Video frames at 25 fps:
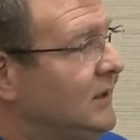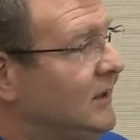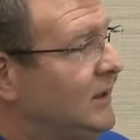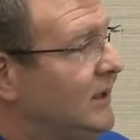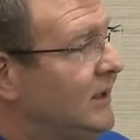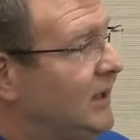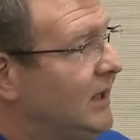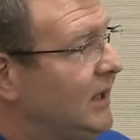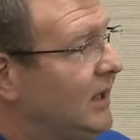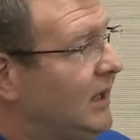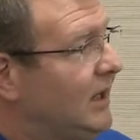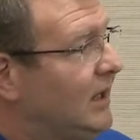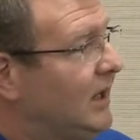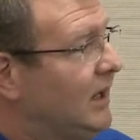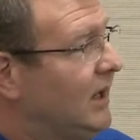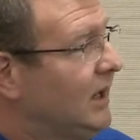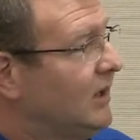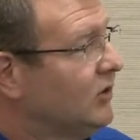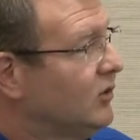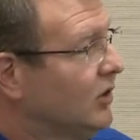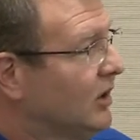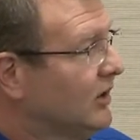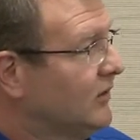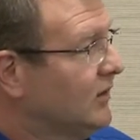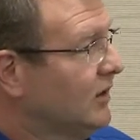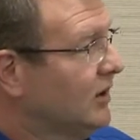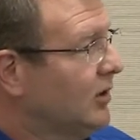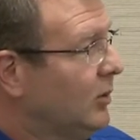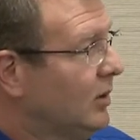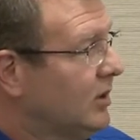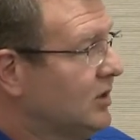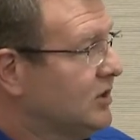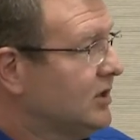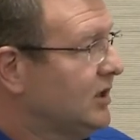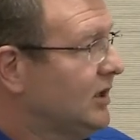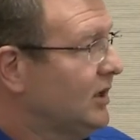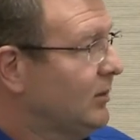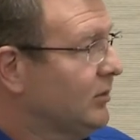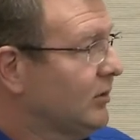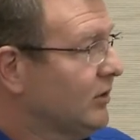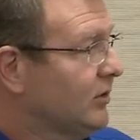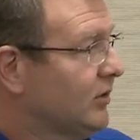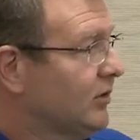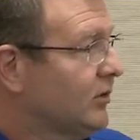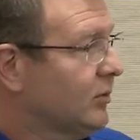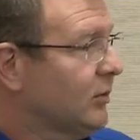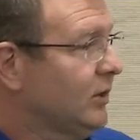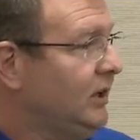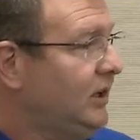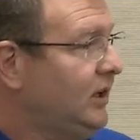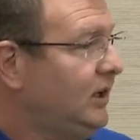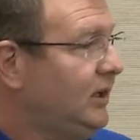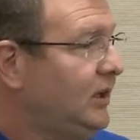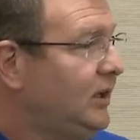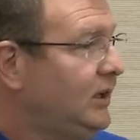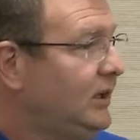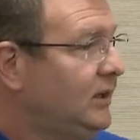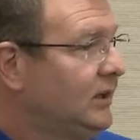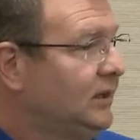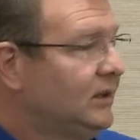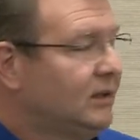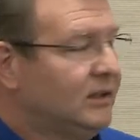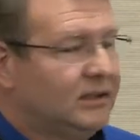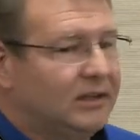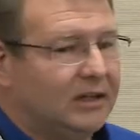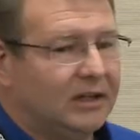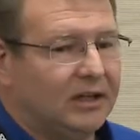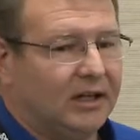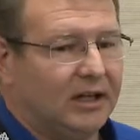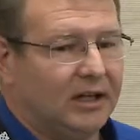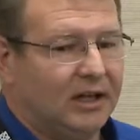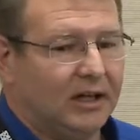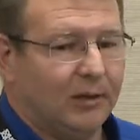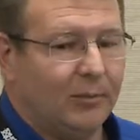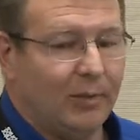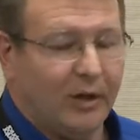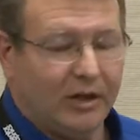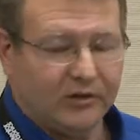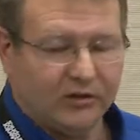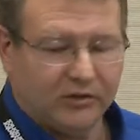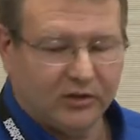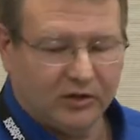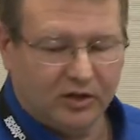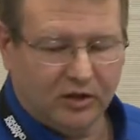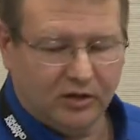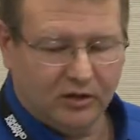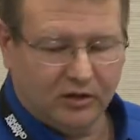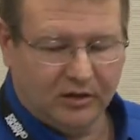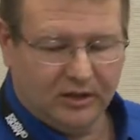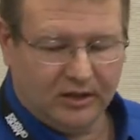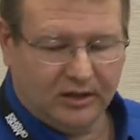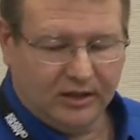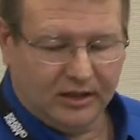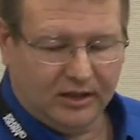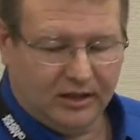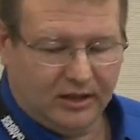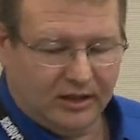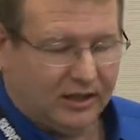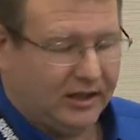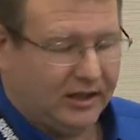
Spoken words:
Addressing question number 3 about security,